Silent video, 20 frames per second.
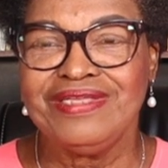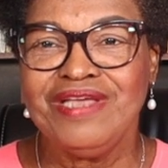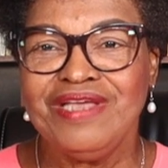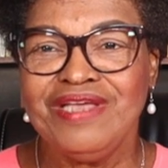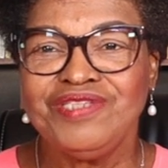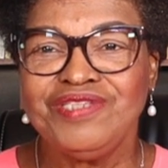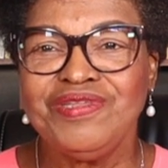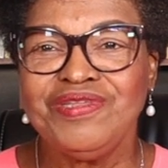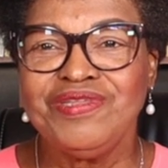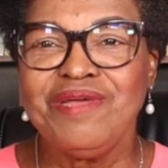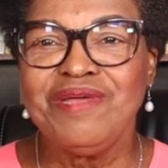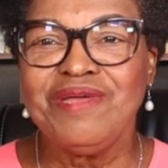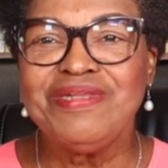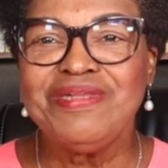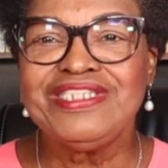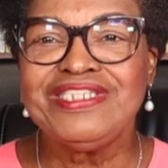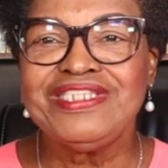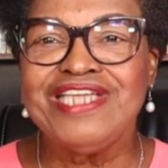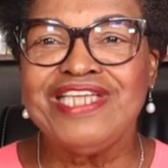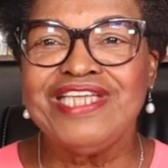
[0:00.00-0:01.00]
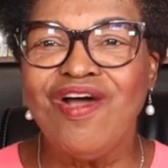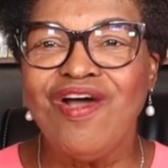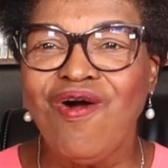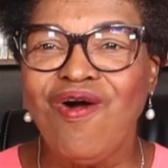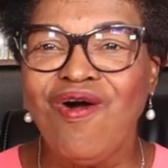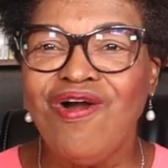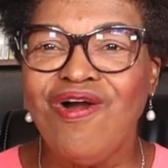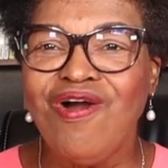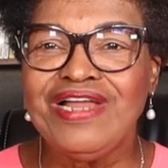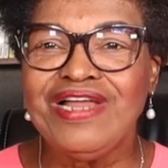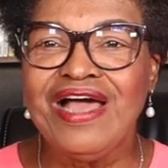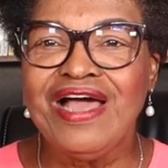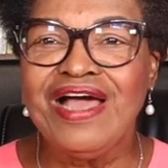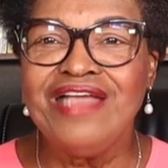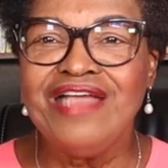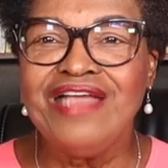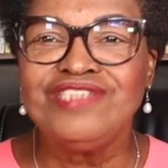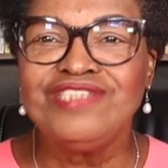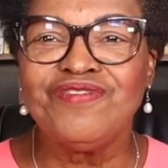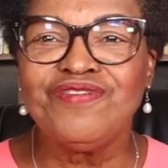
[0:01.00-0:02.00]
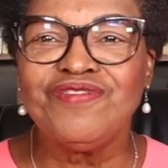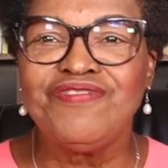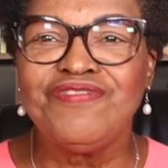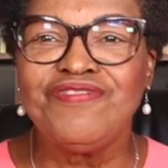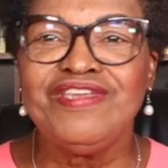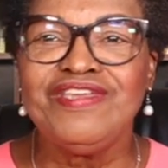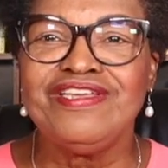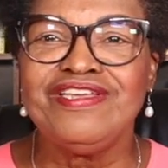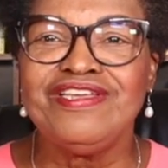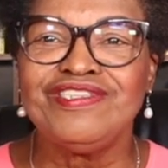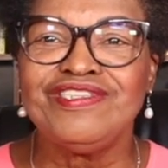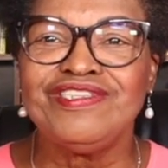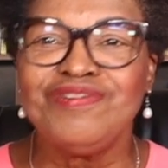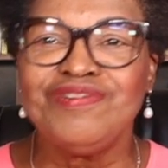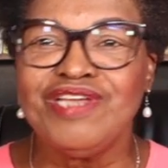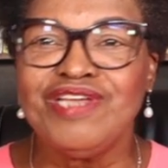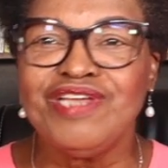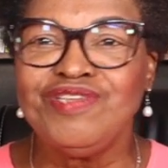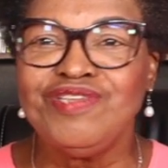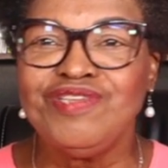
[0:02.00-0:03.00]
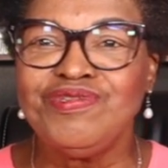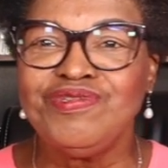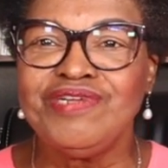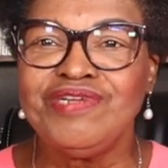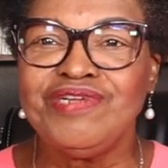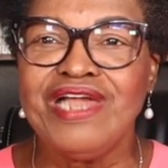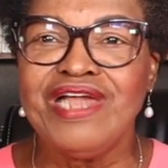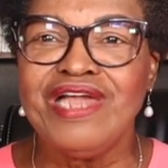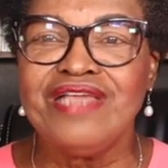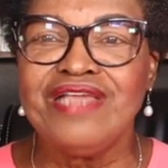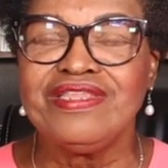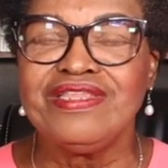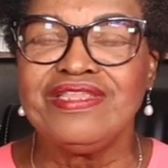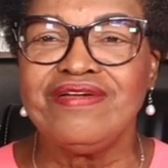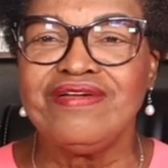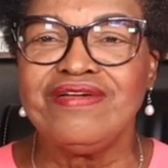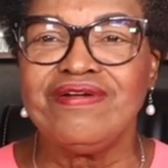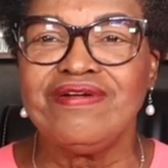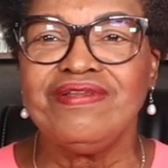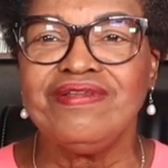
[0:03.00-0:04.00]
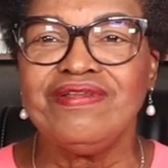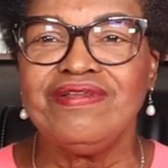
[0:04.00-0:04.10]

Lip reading: So they will say all kinds of things to get you to like their